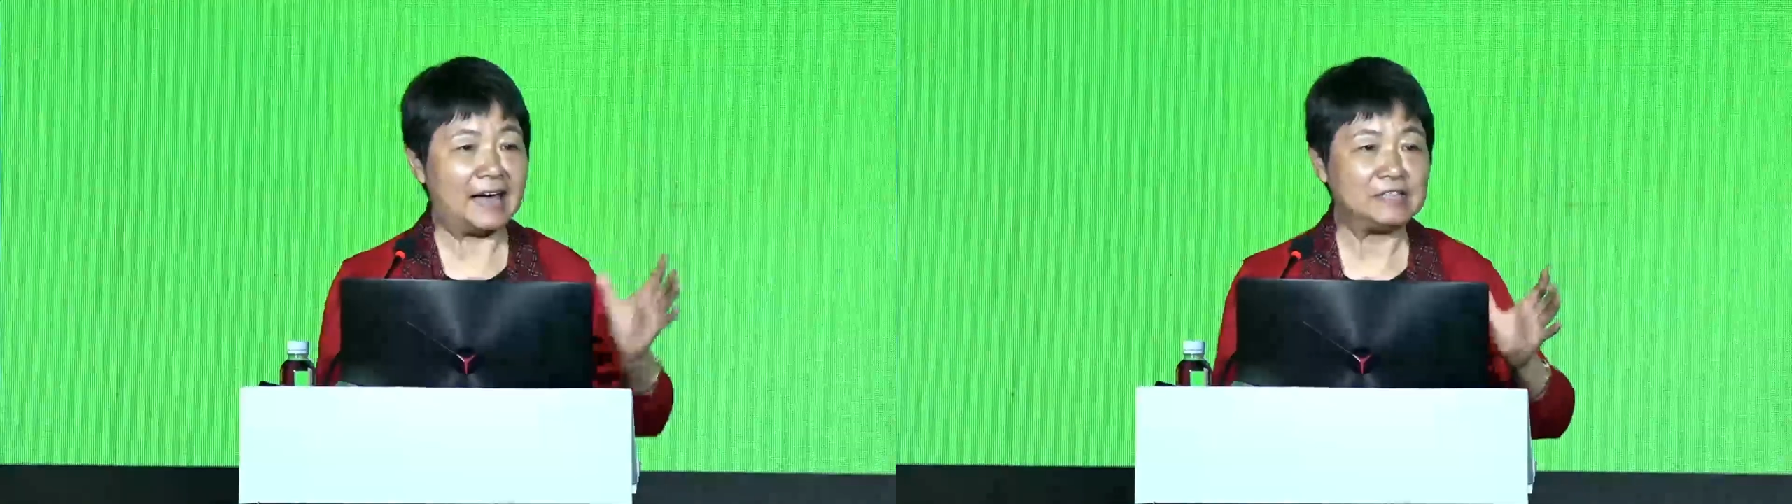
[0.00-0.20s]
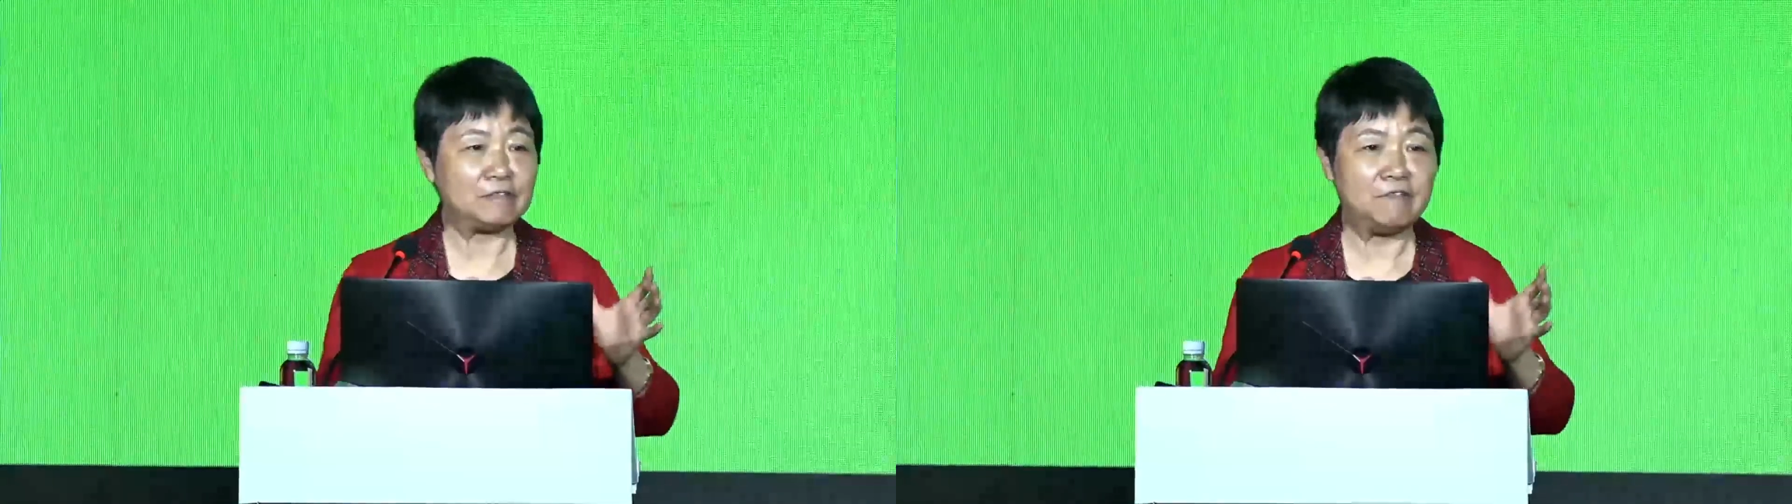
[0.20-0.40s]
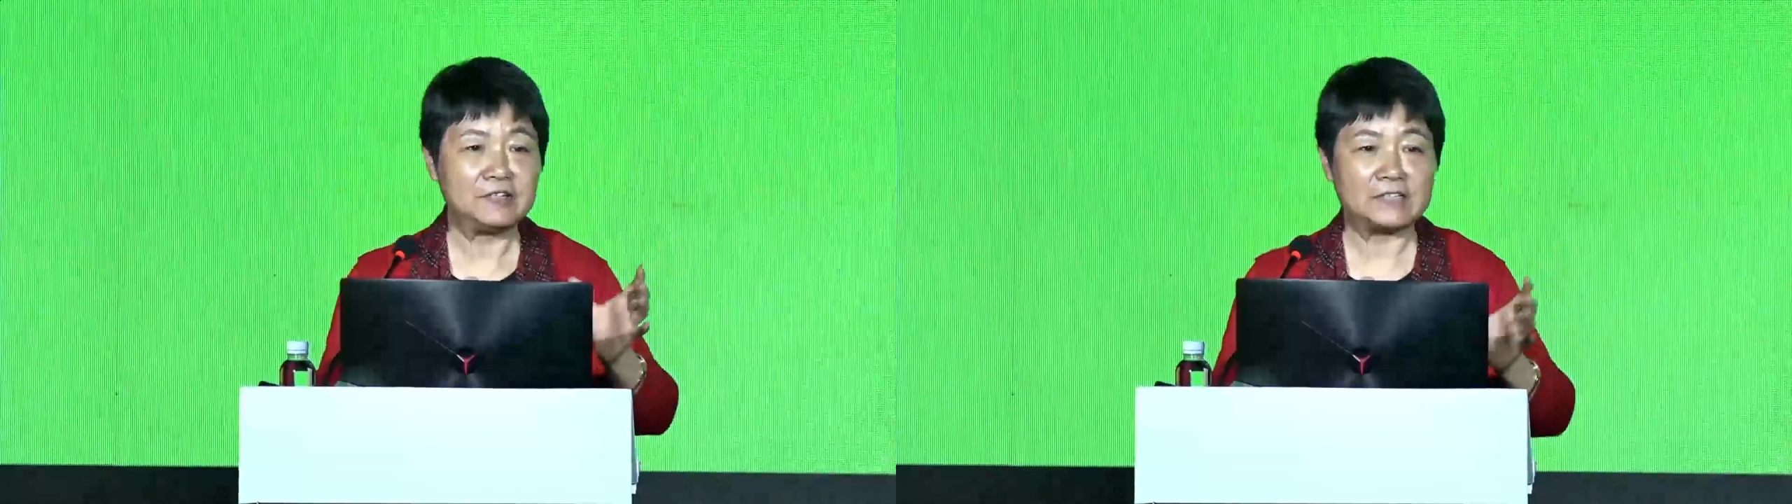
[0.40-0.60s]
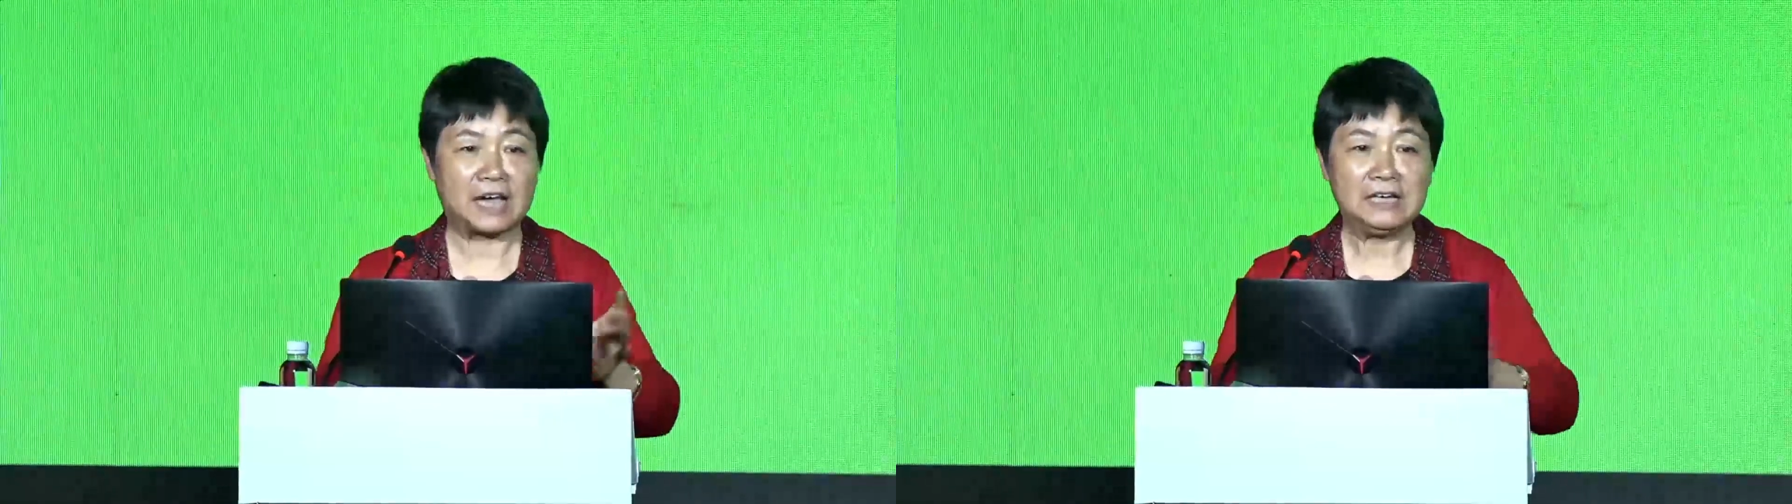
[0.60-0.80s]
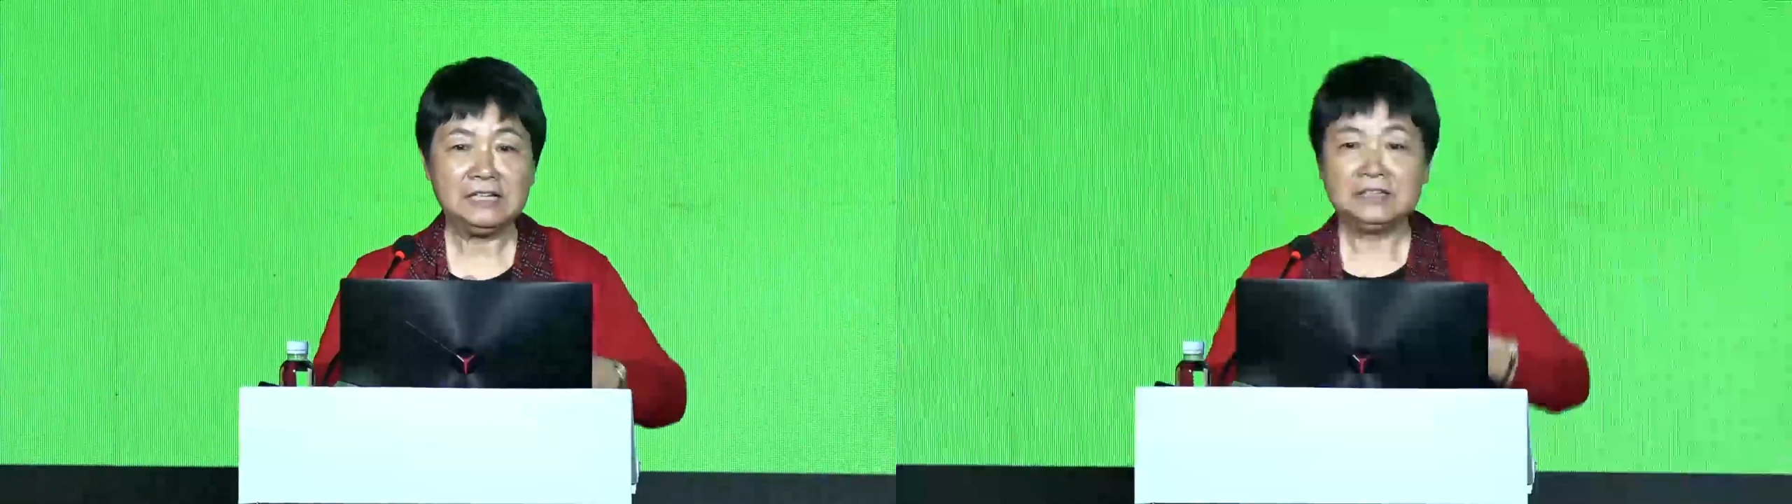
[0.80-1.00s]
in children's
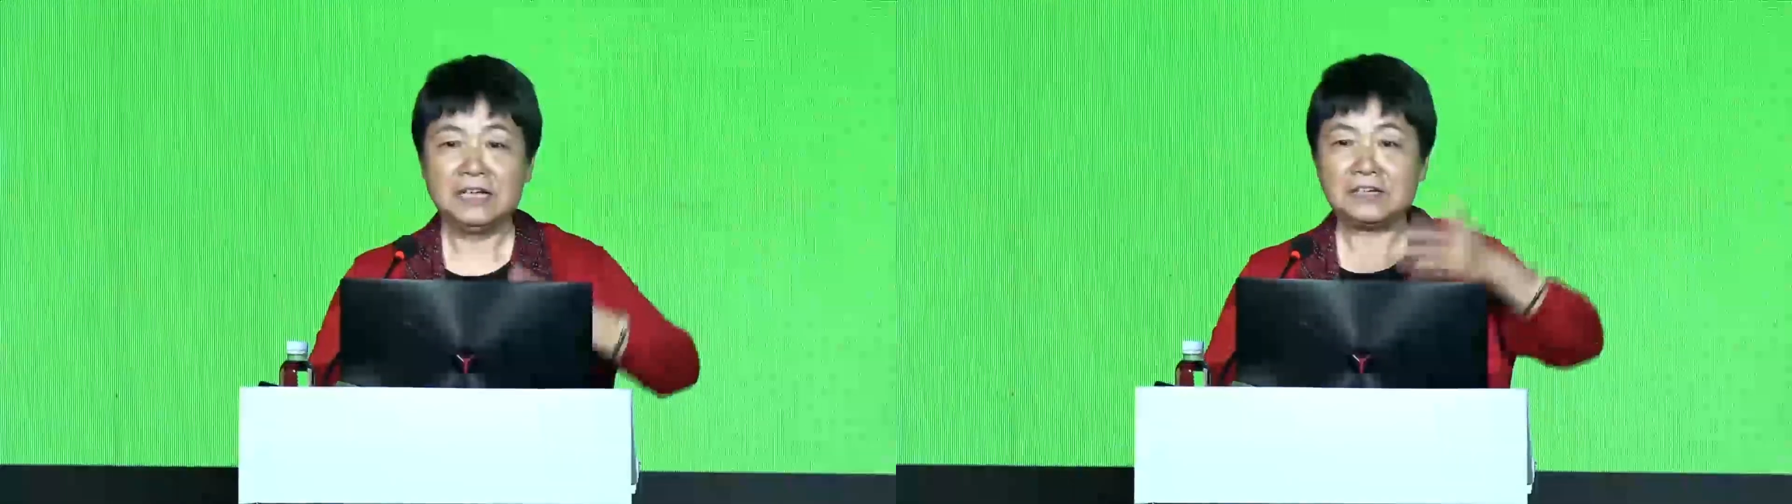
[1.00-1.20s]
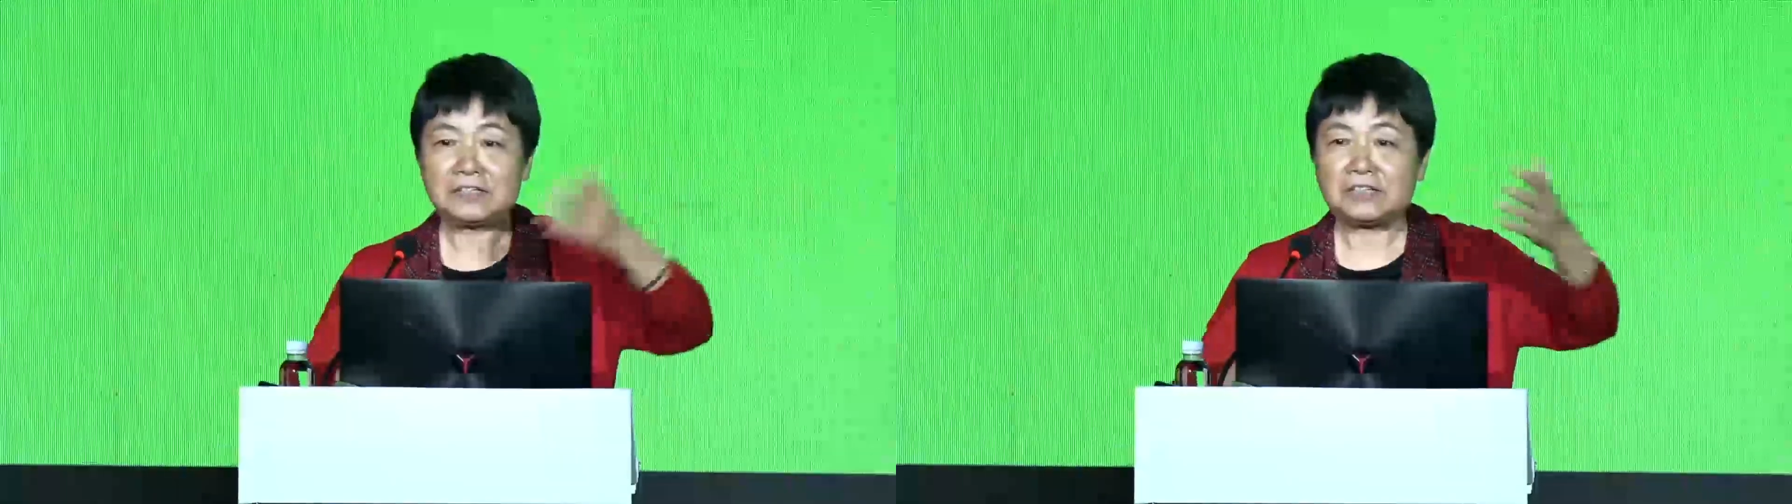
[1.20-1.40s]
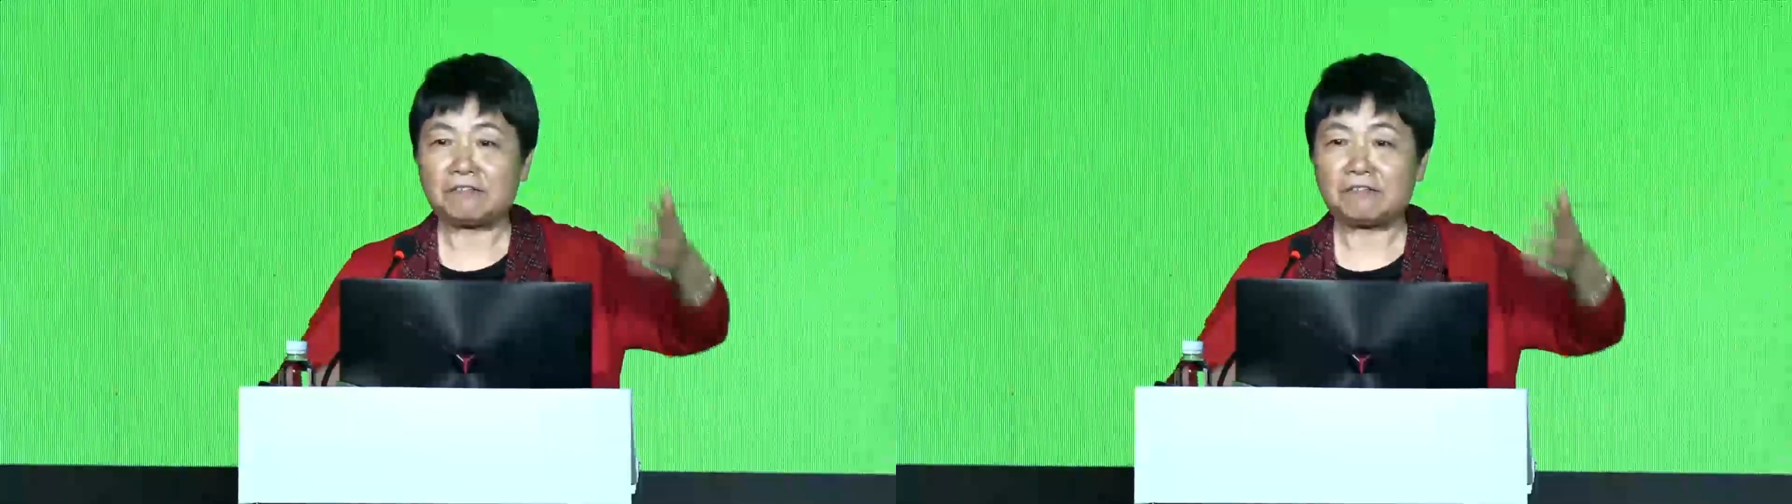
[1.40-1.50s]
play?